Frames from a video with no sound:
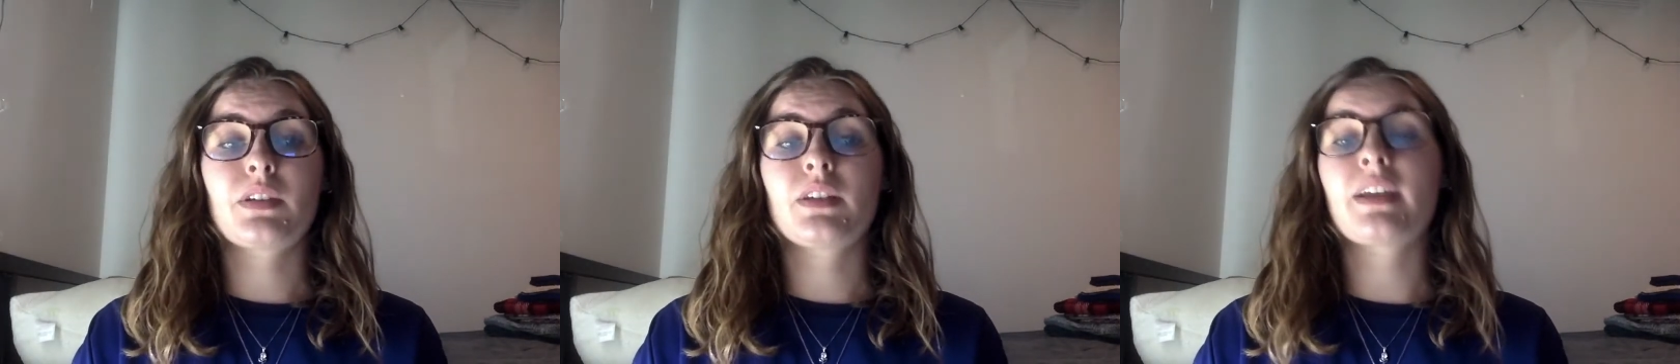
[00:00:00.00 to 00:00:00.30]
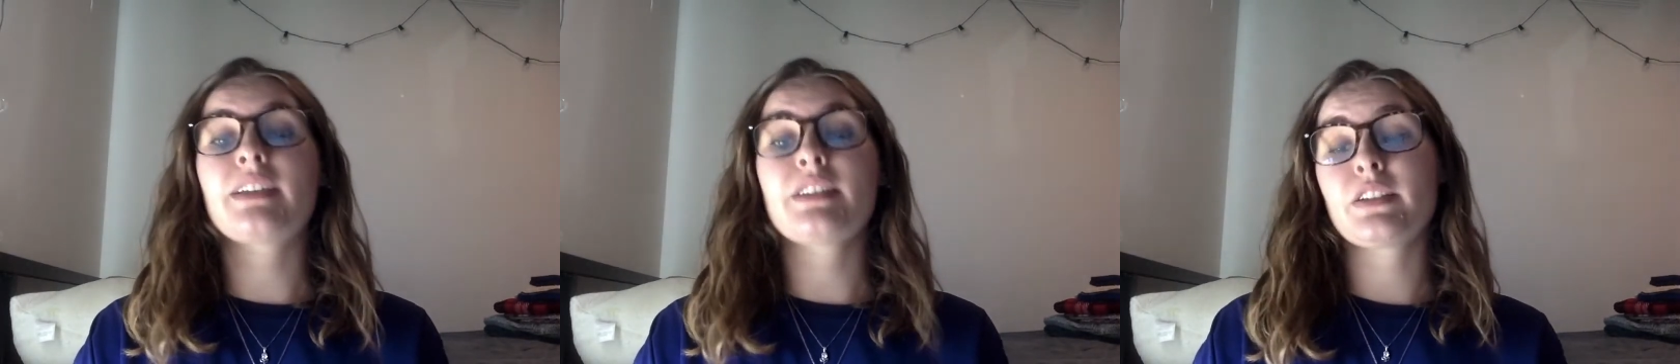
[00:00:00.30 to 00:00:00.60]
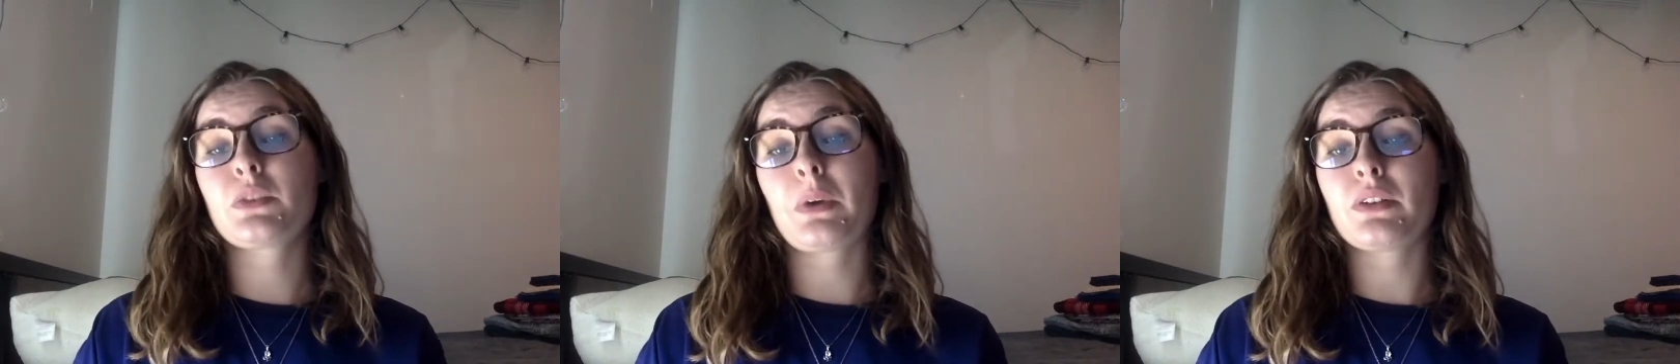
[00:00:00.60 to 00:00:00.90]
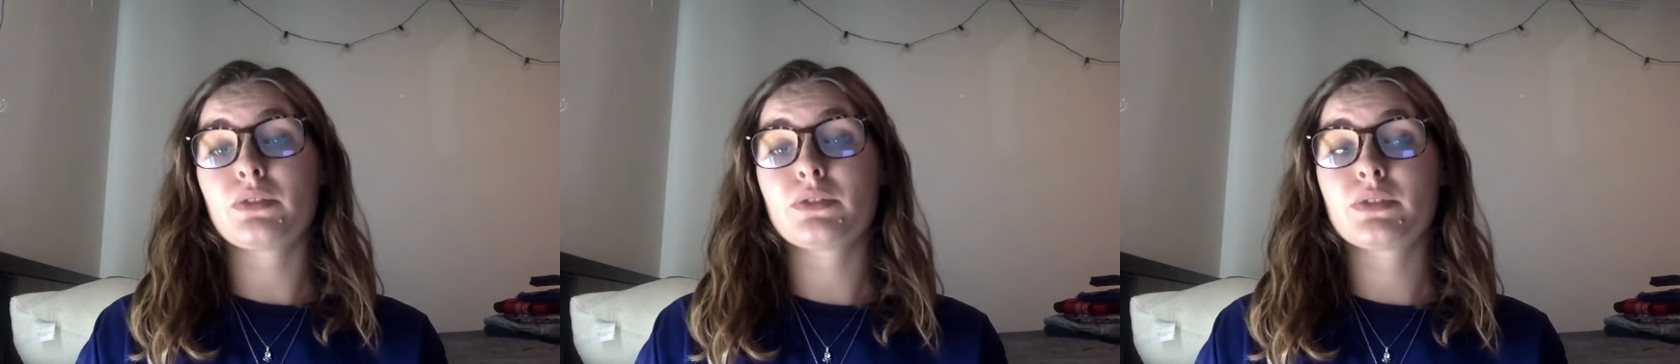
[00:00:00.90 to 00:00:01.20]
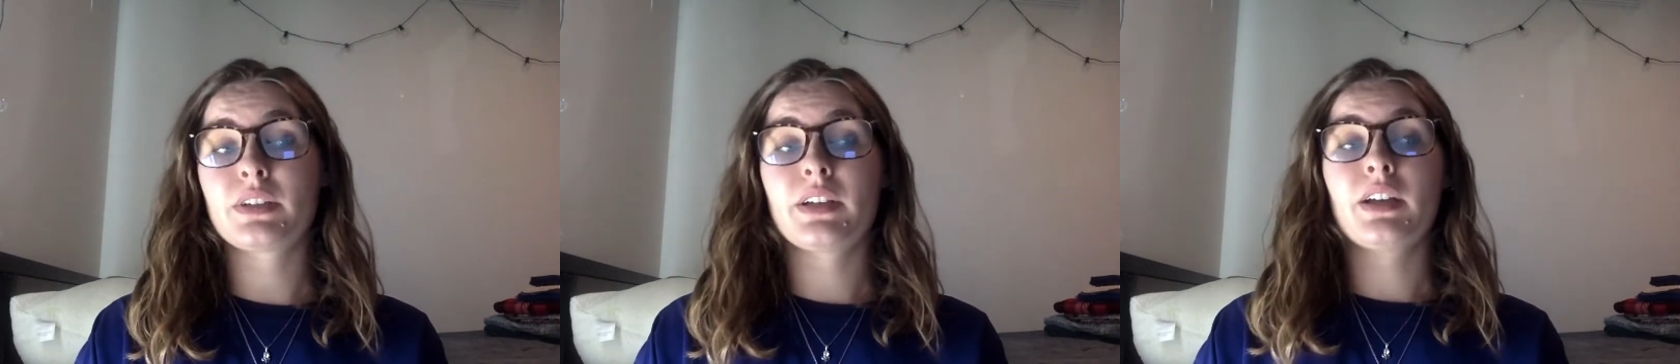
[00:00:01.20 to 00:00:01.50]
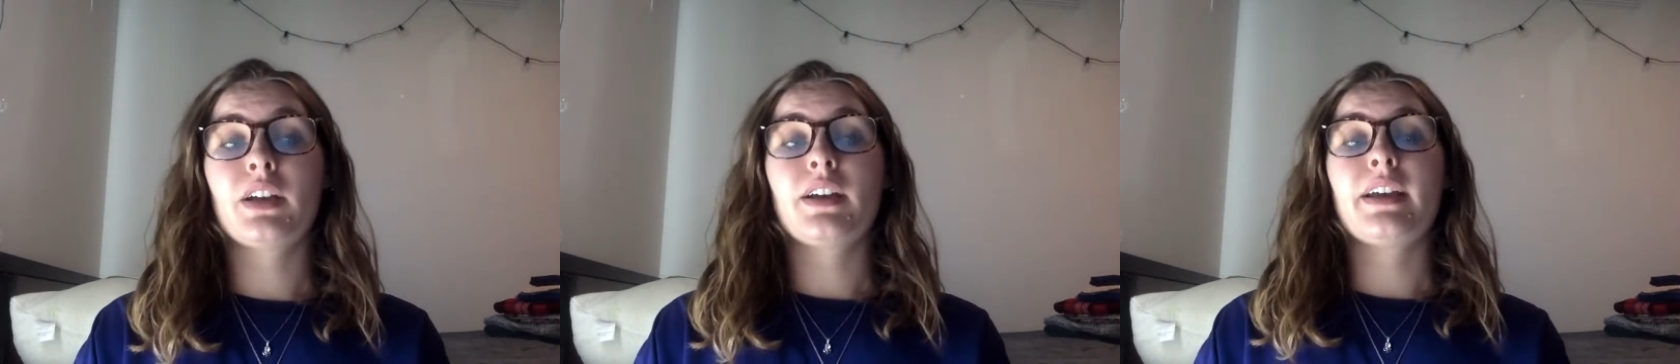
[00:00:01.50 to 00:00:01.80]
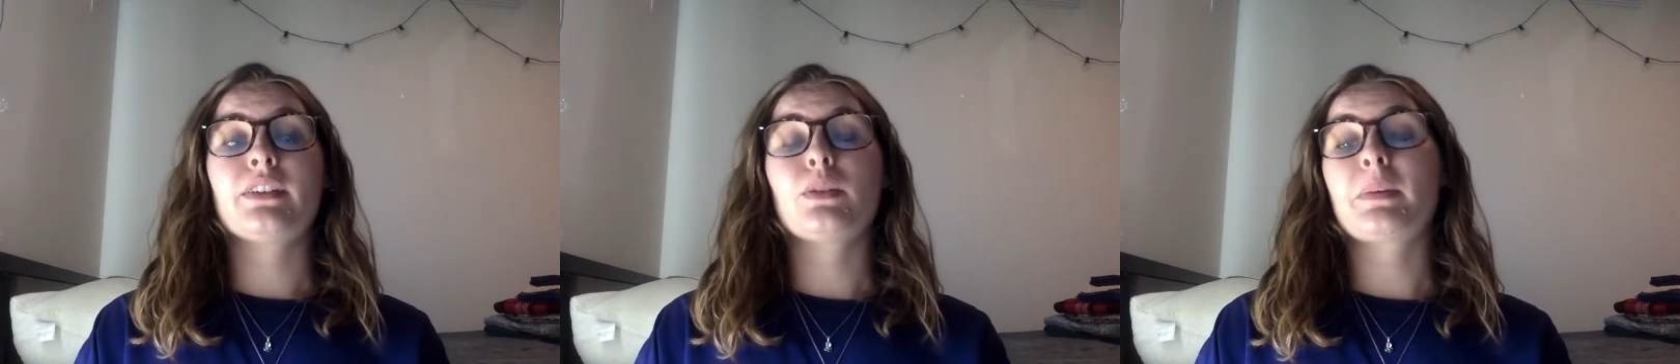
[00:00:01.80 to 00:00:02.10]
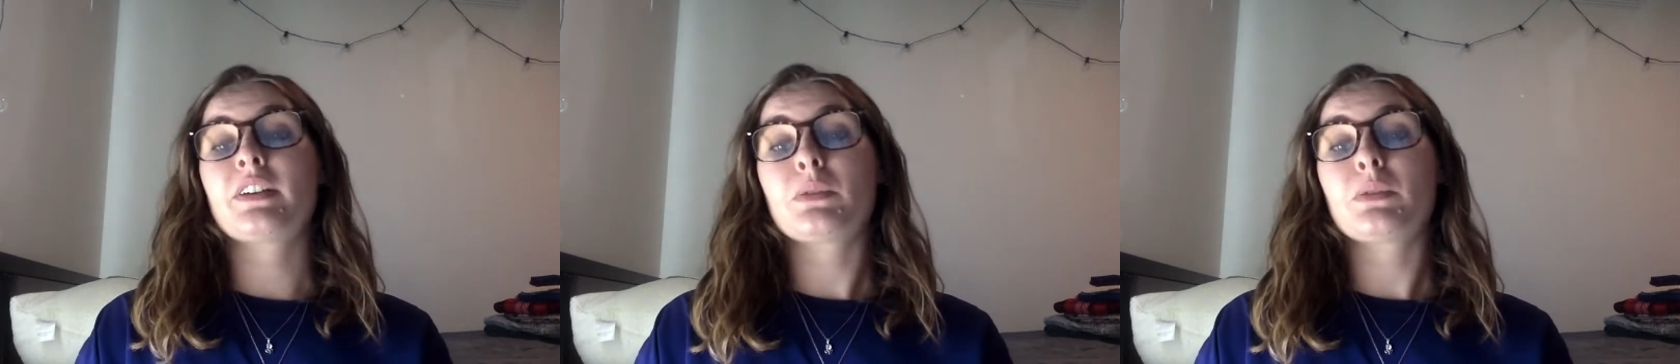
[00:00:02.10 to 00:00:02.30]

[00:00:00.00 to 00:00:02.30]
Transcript: 1912. Hazel Bandy